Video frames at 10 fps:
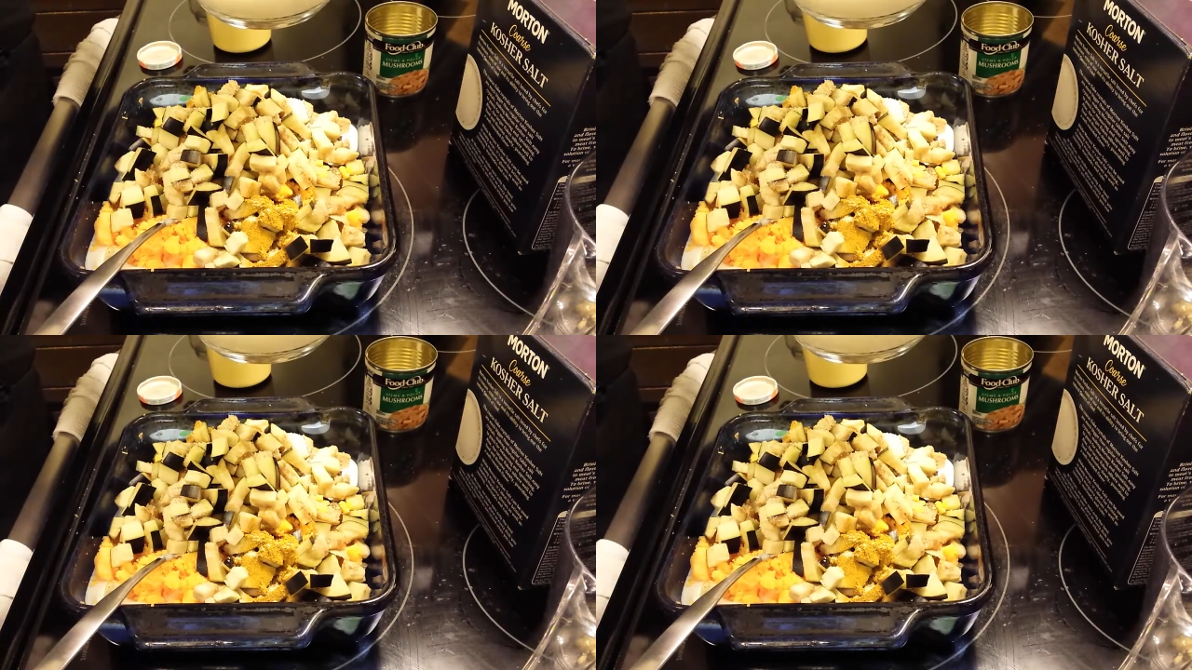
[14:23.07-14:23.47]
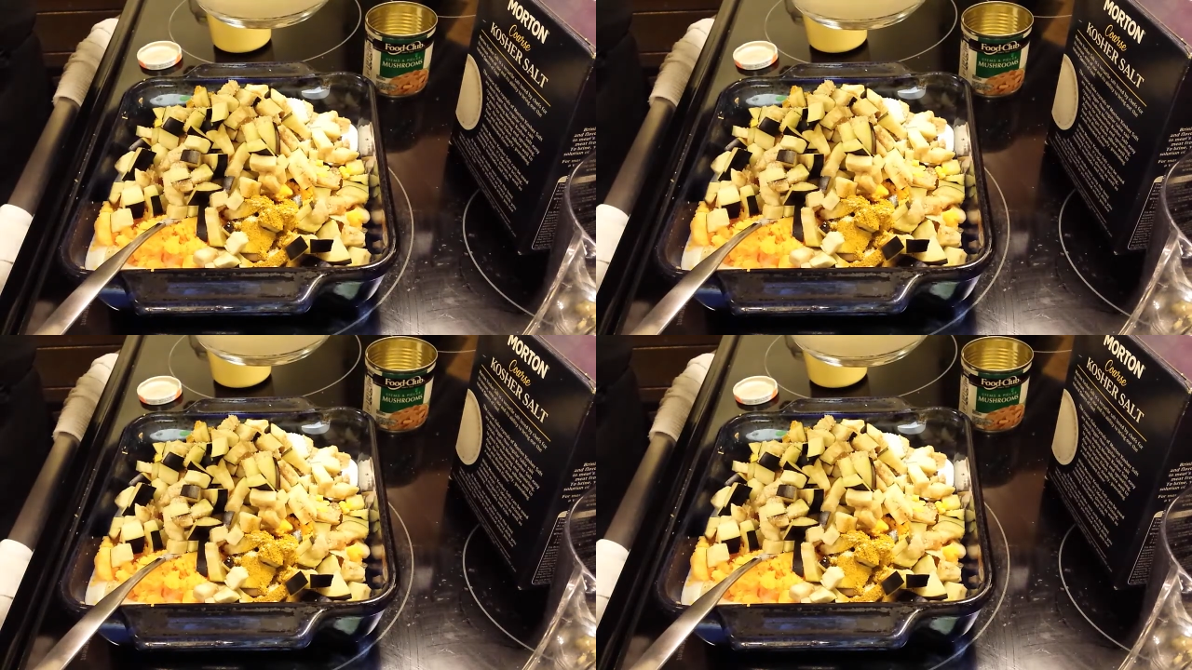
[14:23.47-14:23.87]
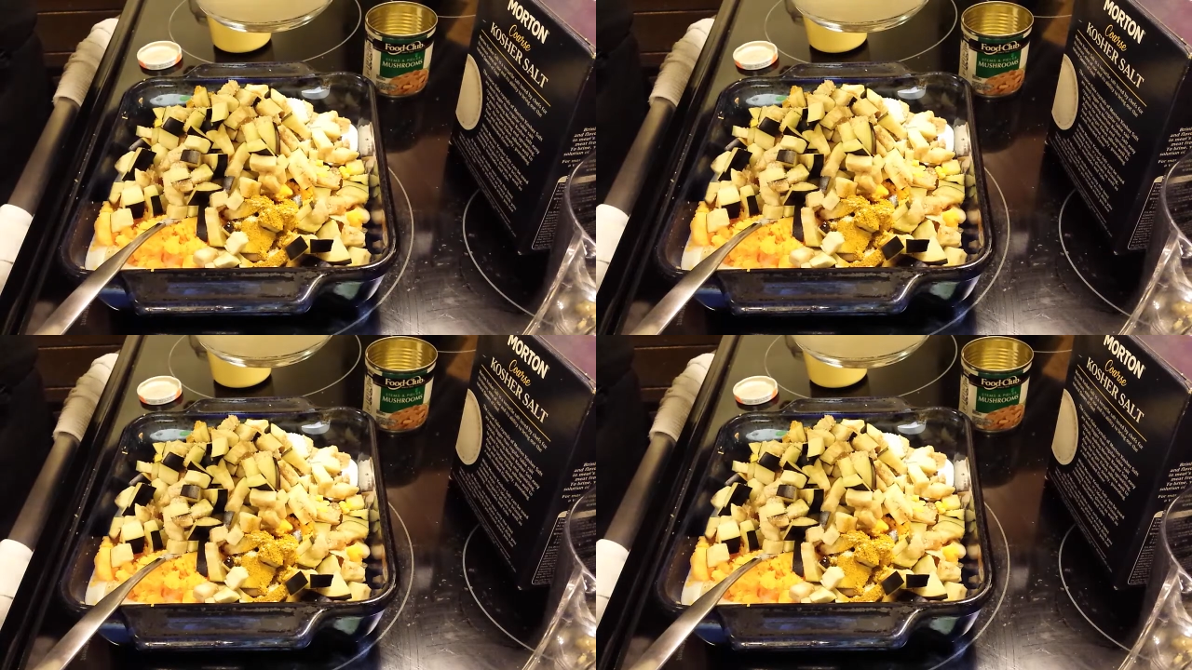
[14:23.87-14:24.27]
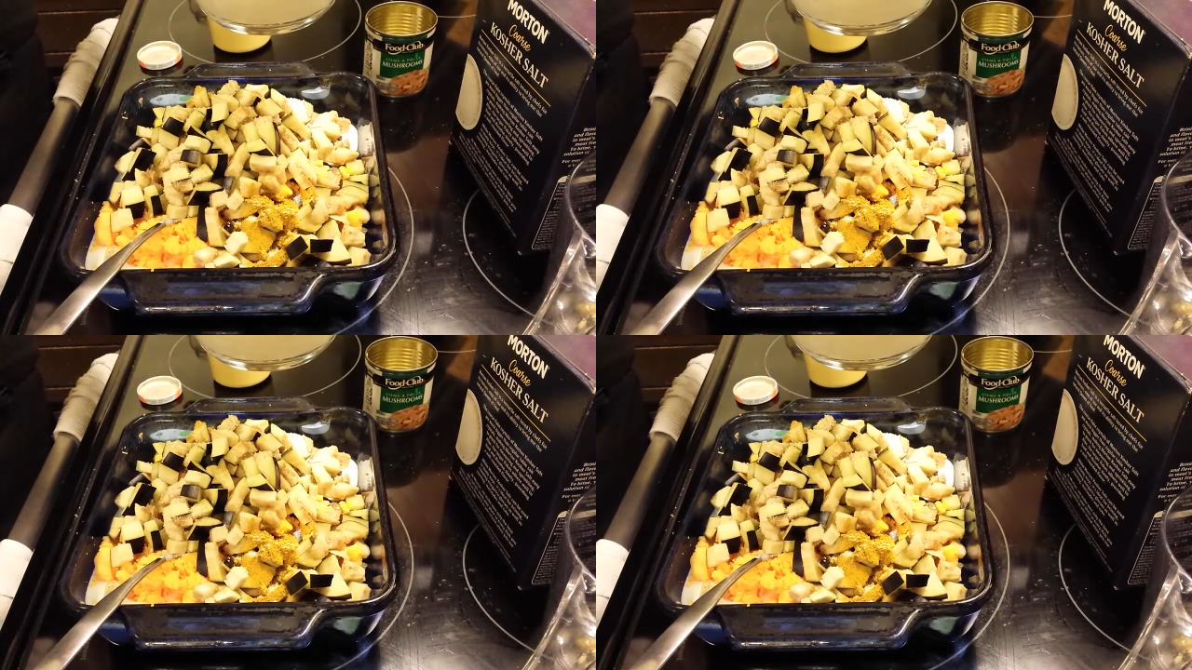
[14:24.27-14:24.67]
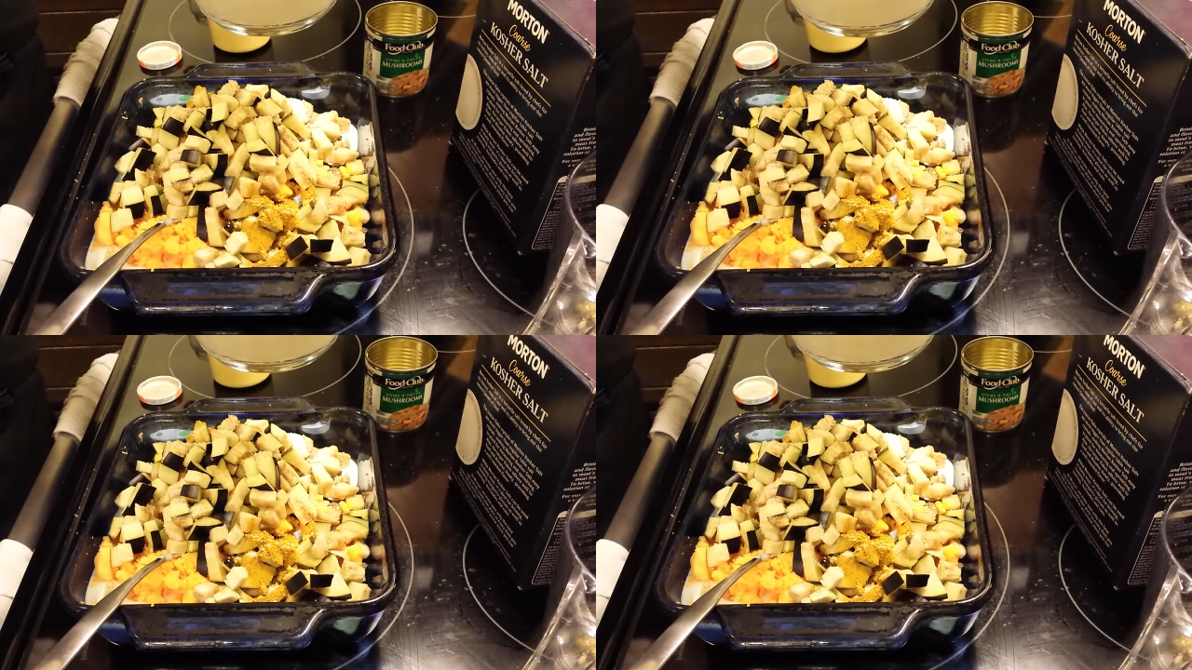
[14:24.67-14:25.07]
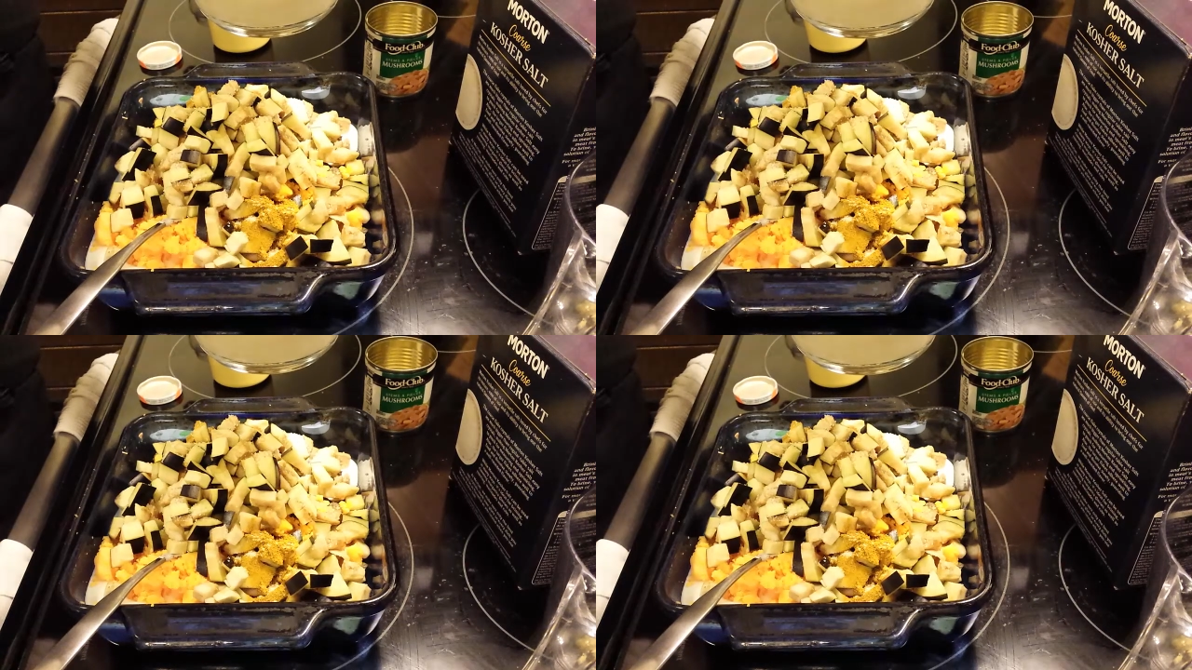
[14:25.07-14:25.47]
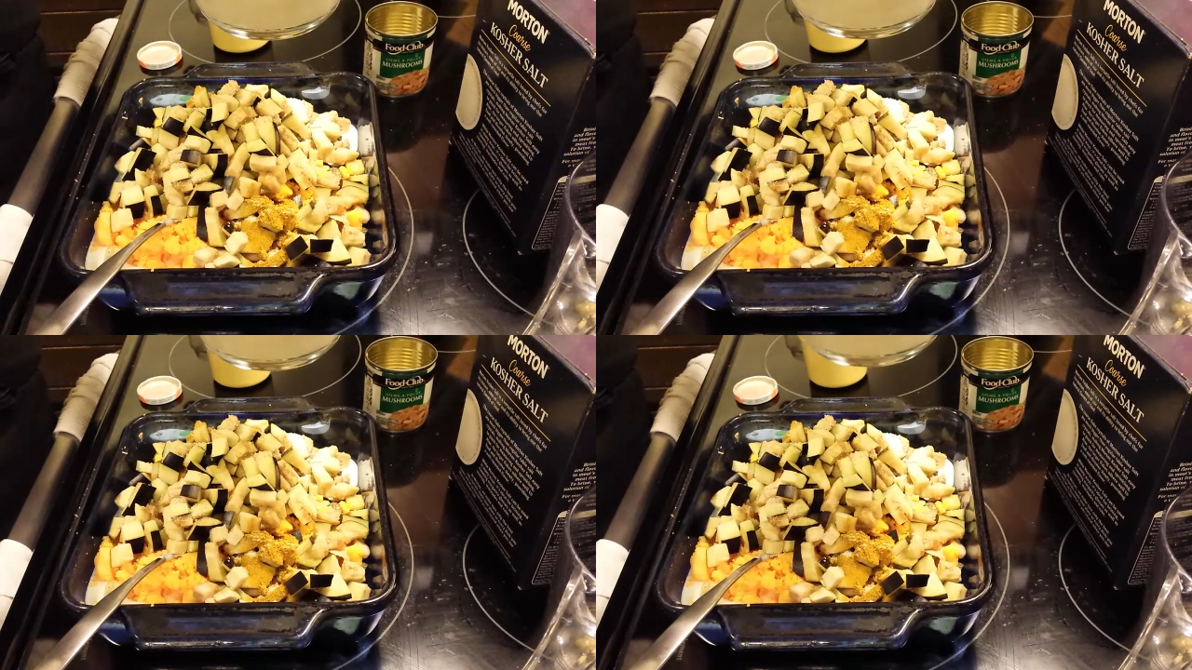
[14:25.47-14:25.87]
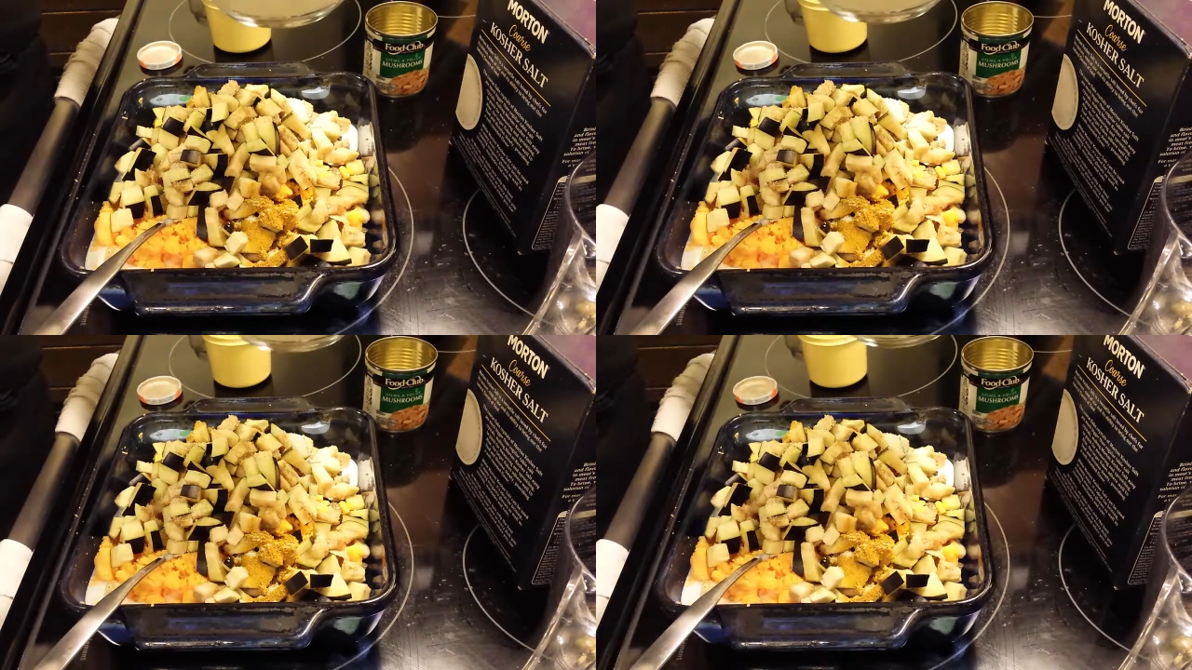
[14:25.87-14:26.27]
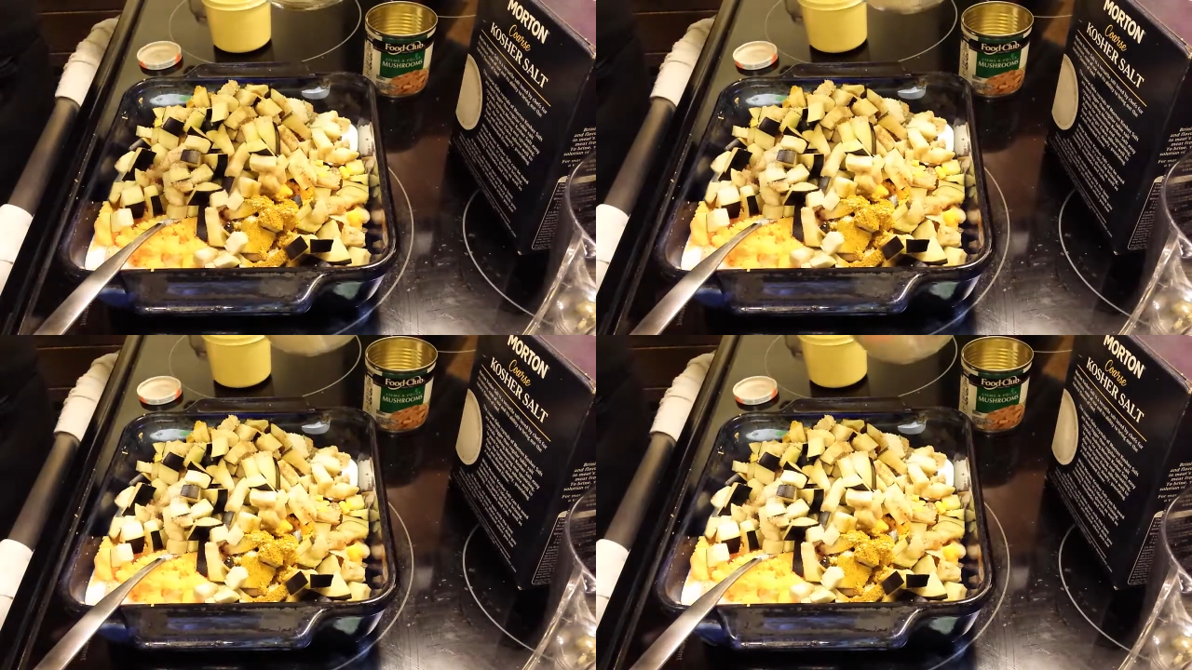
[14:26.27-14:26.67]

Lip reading: (no speaker visible)